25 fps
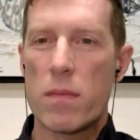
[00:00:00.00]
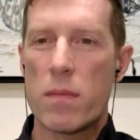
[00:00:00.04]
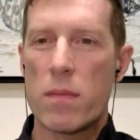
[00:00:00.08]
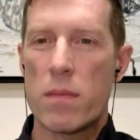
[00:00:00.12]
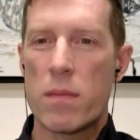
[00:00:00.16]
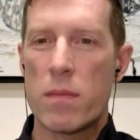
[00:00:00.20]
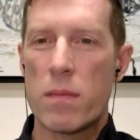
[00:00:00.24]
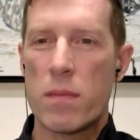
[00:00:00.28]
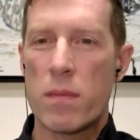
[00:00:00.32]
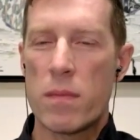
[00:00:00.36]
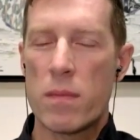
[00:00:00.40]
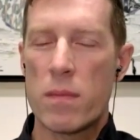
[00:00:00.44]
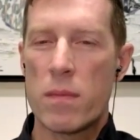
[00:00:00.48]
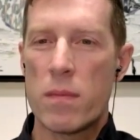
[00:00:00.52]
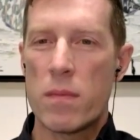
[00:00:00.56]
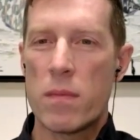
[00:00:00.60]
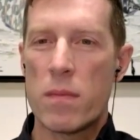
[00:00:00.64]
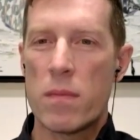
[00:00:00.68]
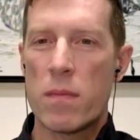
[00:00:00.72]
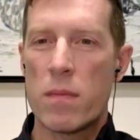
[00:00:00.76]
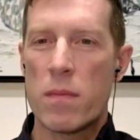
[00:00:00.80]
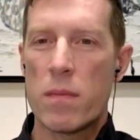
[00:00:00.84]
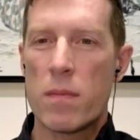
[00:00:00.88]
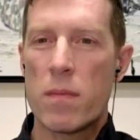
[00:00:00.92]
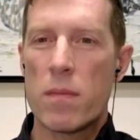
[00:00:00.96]

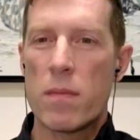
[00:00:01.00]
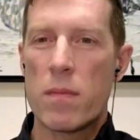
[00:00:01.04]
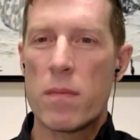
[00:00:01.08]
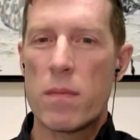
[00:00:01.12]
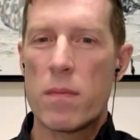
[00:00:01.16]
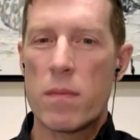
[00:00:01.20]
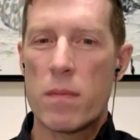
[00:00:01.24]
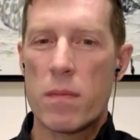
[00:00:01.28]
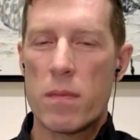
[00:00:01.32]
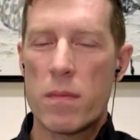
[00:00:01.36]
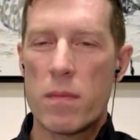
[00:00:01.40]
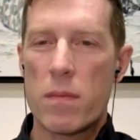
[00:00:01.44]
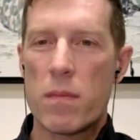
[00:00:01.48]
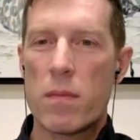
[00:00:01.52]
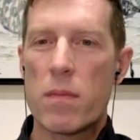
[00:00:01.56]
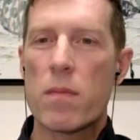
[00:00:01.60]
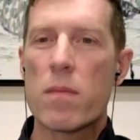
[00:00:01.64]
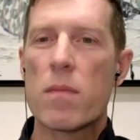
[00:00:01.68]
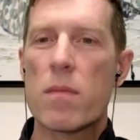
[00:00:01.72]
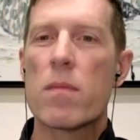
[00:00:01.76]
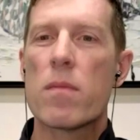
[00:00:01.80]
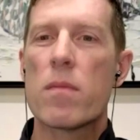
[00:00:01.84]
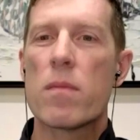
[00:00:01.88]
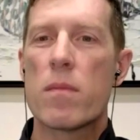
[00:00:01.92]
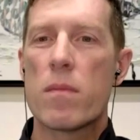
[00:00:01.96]

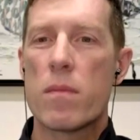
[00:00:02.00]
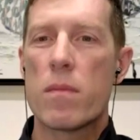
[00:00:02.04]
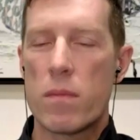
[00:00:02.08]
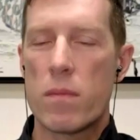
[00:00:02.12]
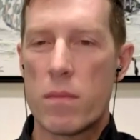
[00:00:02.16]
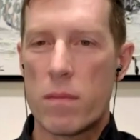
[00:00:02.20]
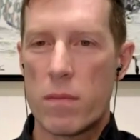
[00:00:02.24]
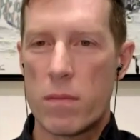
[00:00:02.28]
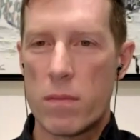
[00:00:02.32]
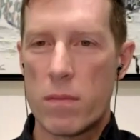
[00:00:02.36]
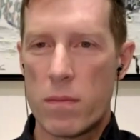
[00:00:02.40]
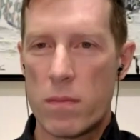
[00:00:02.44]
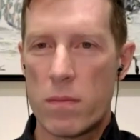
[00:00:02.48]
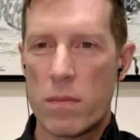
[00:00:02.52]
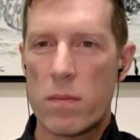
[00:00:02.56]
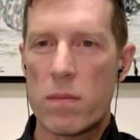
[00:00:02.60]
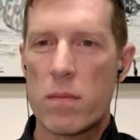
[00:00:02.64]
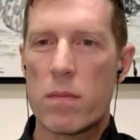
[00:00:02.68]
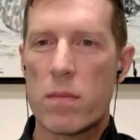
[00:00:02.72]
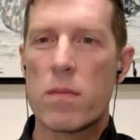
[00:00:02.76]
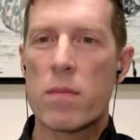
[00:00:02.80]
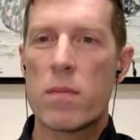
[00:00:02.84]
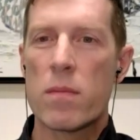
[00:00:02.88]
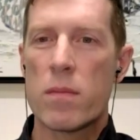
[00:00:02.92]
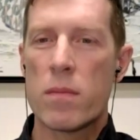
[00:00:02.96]

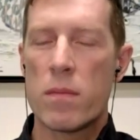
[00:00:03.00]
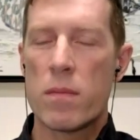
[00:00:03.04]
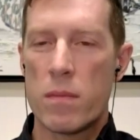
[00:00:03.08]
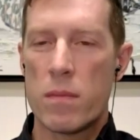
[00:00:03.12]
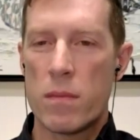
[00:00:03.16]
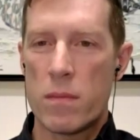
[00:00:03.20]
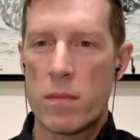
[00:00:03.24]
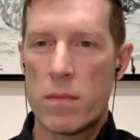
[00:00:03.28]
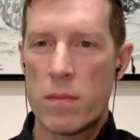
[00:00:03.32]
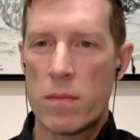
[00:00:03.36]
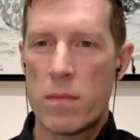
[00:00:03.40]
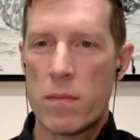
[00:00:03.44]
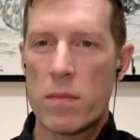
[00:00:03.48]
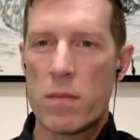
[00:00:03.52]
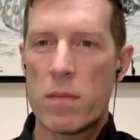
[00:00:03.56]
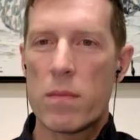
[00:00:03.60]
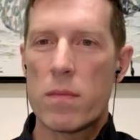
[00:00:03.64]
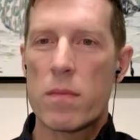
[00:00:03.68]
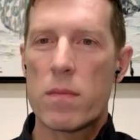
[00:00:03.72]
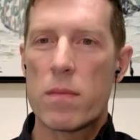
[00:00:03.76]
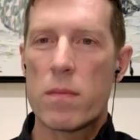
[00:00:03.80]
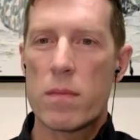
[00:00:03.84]
(not speaking)